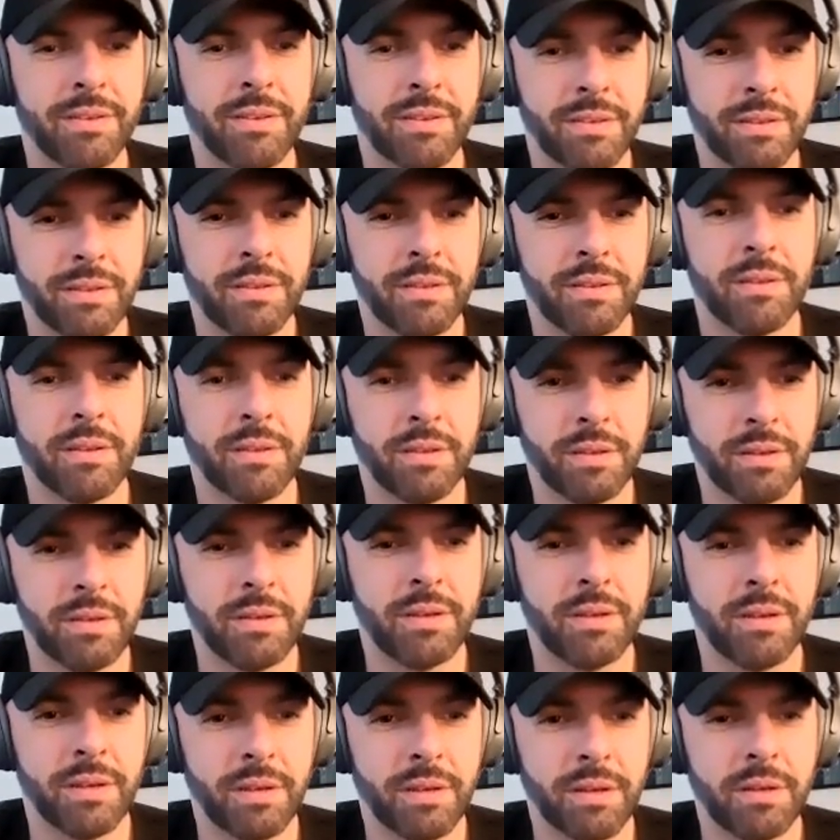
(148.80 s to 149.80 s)

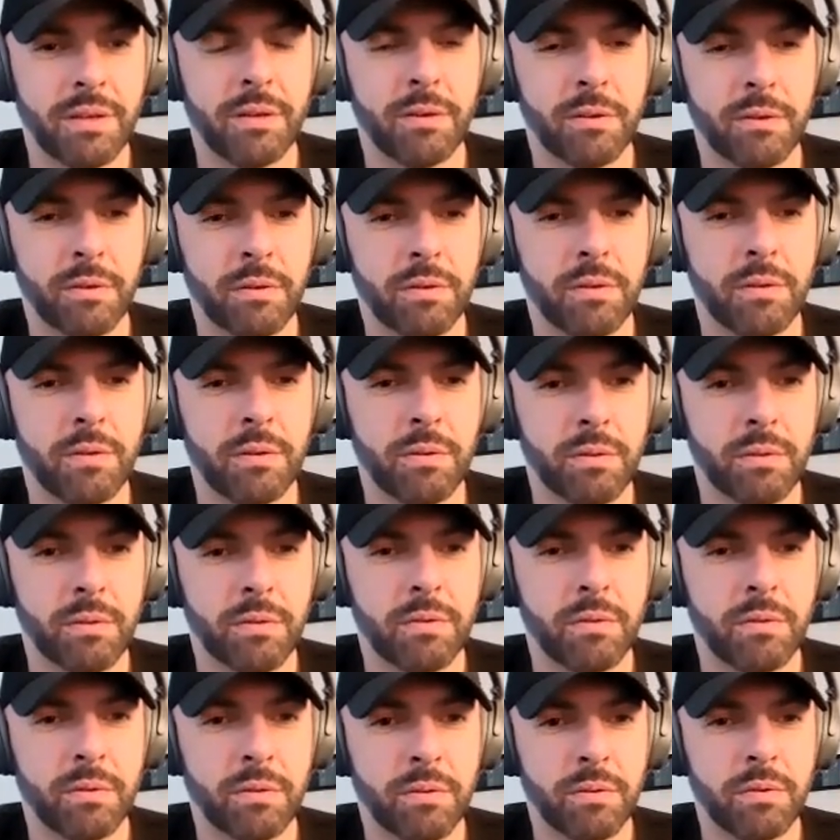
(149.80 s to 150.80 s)

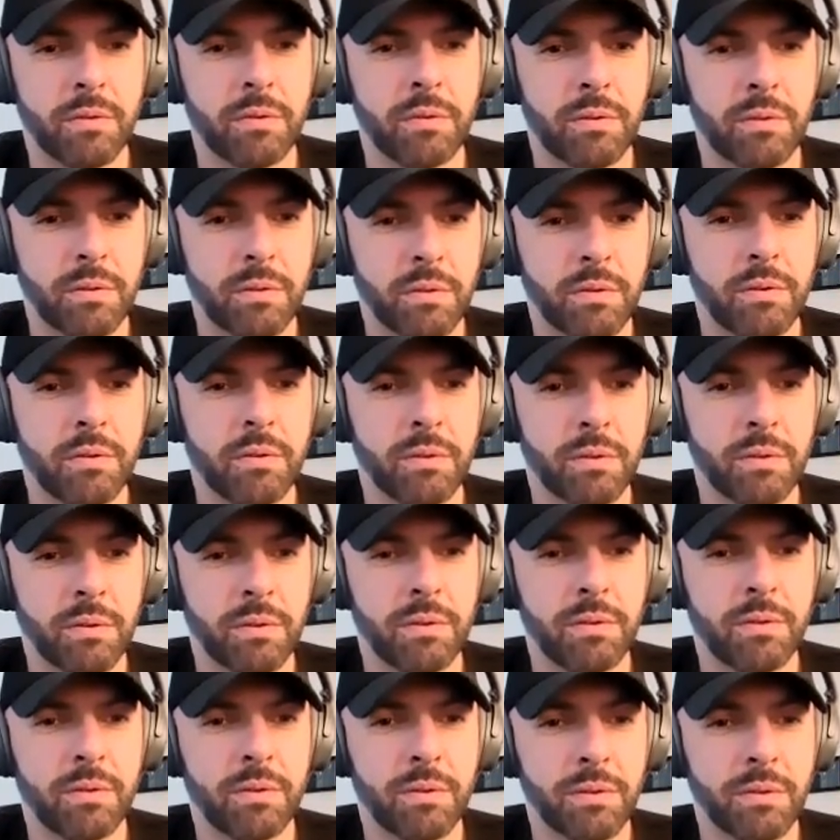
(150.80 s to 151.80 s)

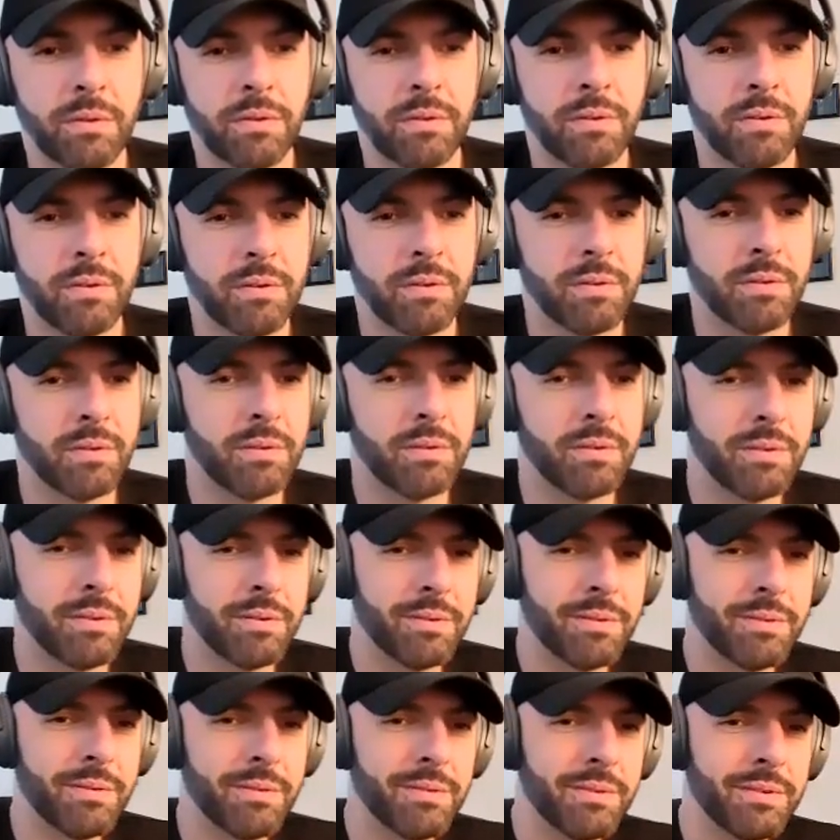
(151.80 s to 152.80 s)

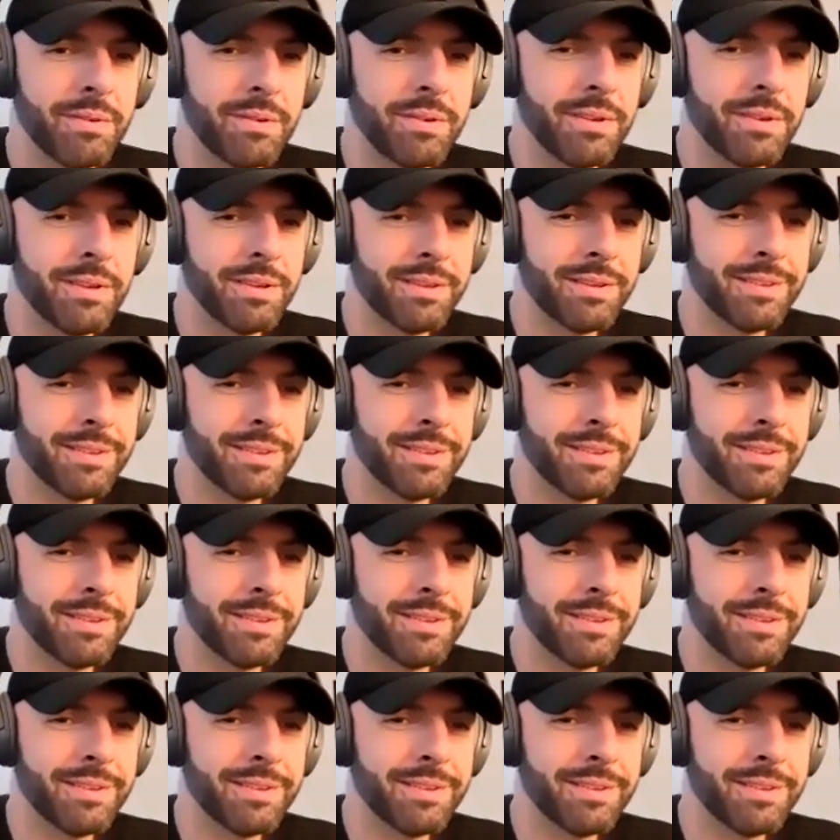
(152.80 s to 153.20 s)
The person shown says nothing.